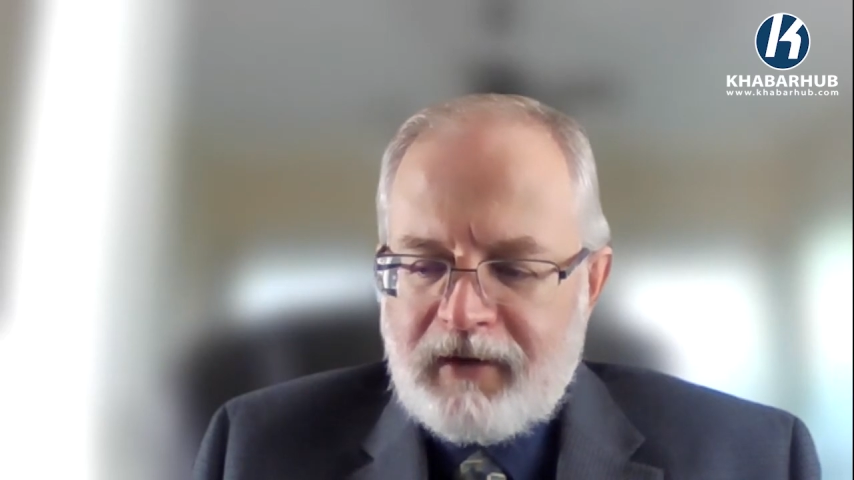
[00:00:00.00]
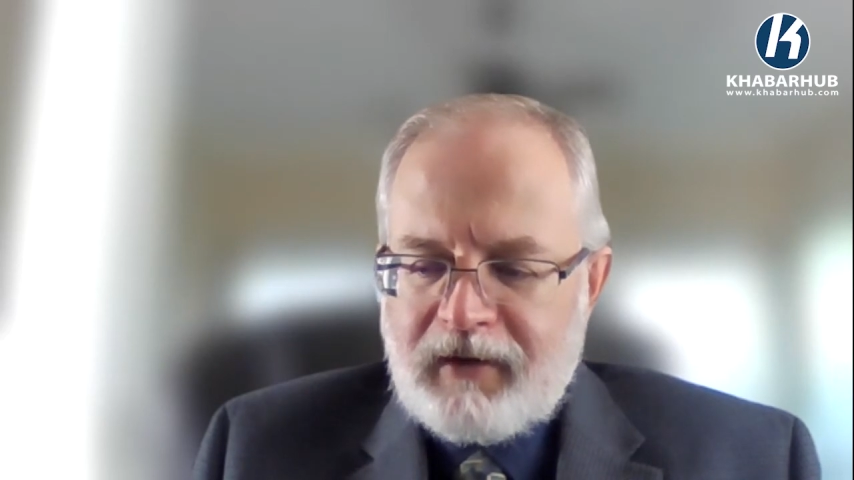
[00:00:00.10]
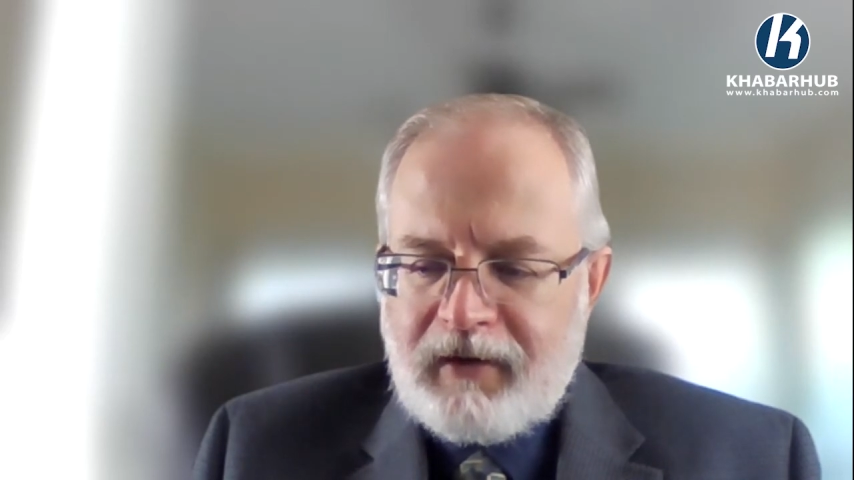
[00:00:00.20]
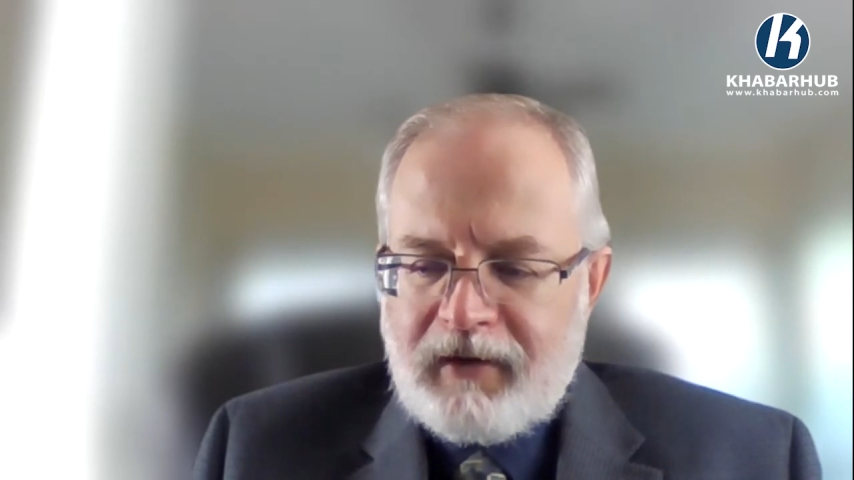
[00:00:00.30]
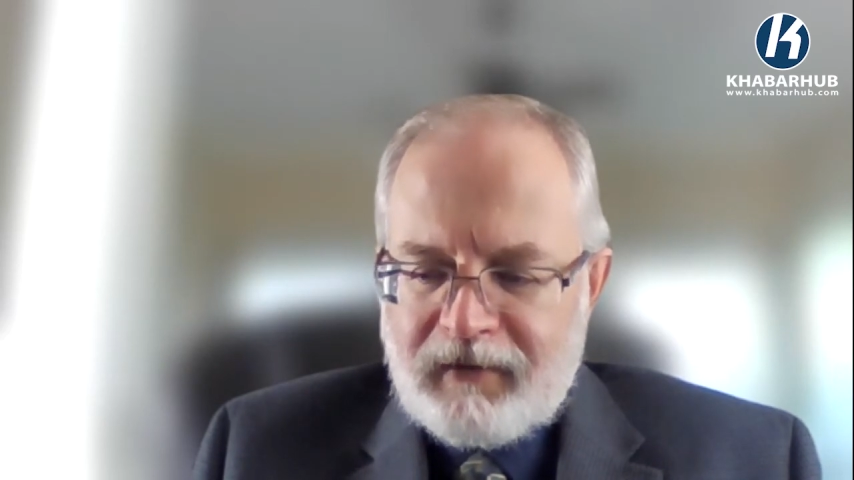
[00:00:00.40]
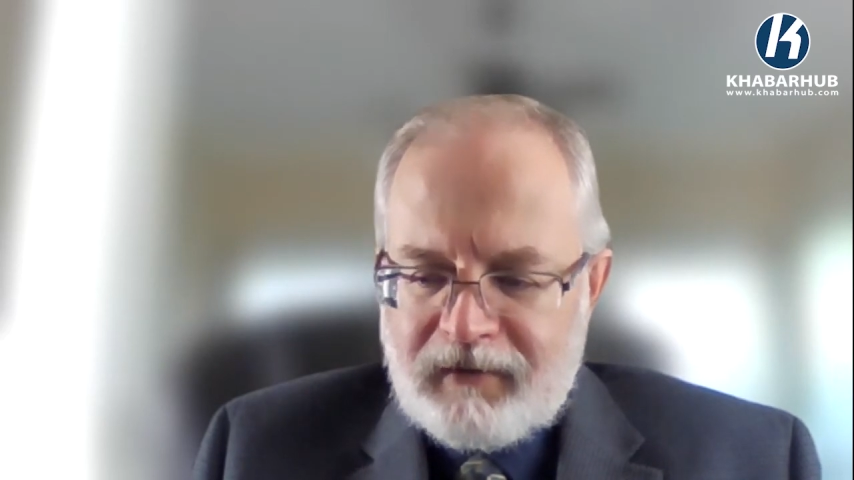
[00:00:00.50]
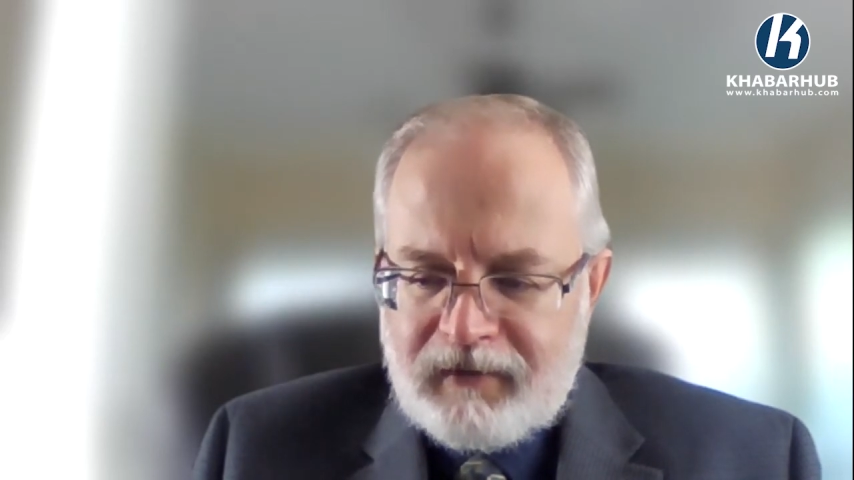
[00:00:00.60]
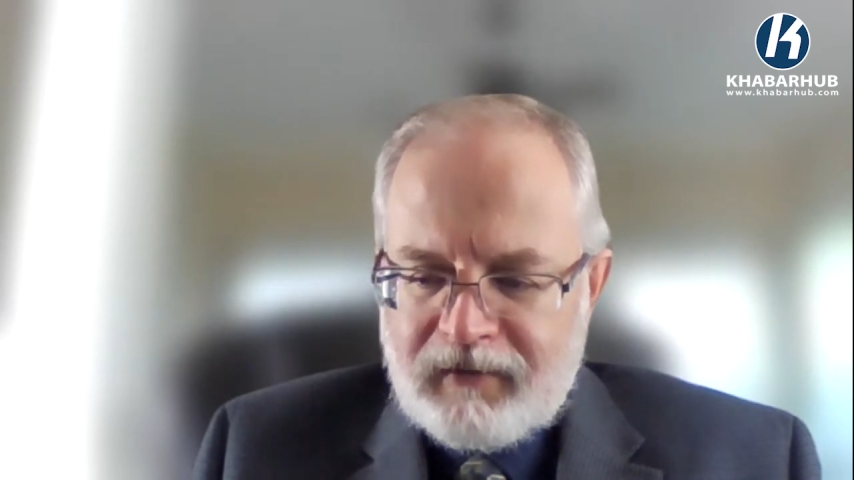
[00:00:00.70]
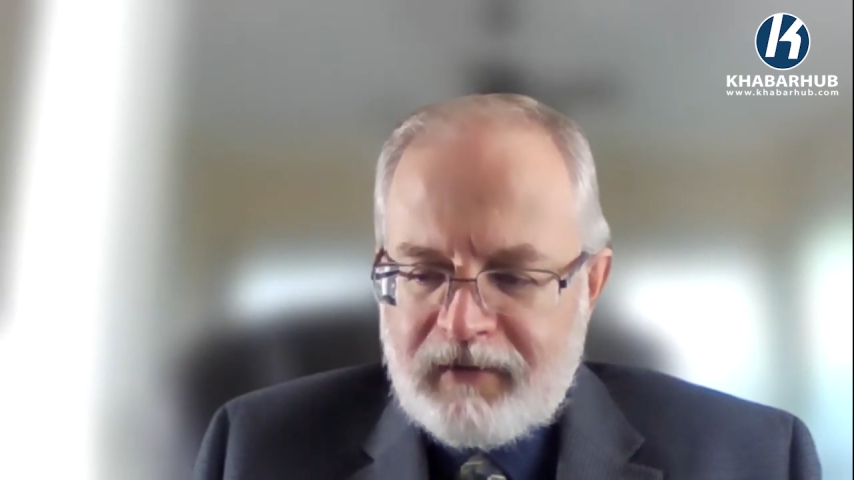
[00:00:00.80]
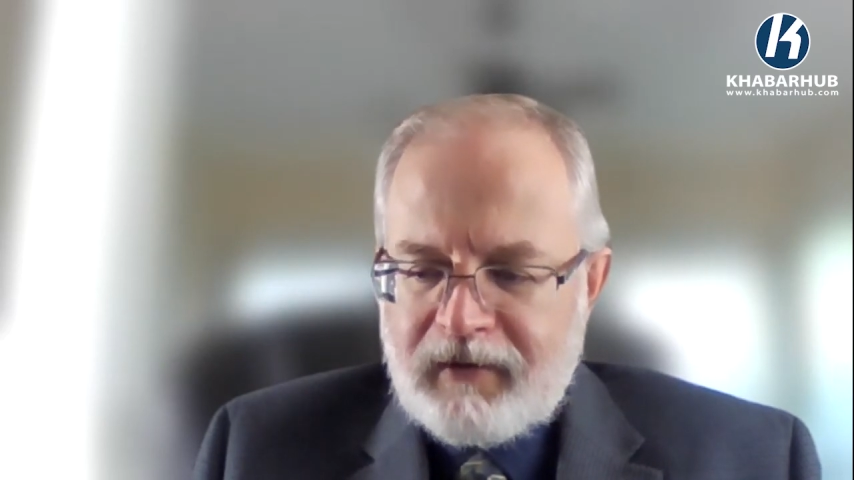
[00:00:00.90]
that
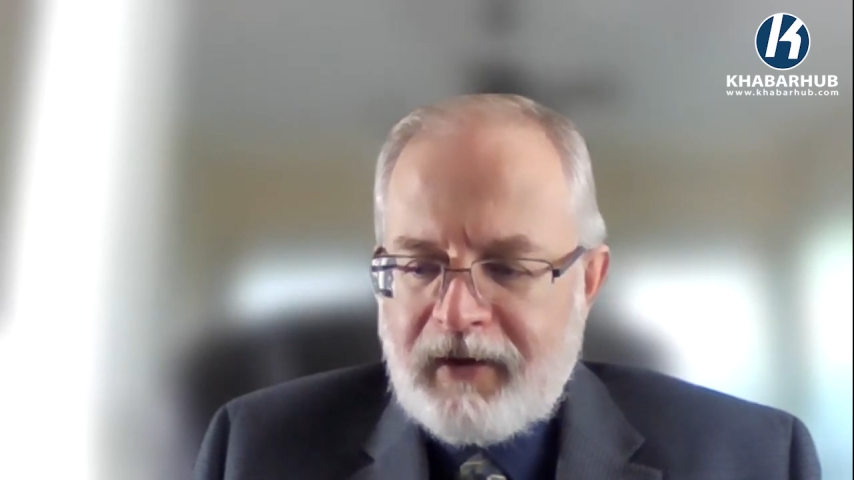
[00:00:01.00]
is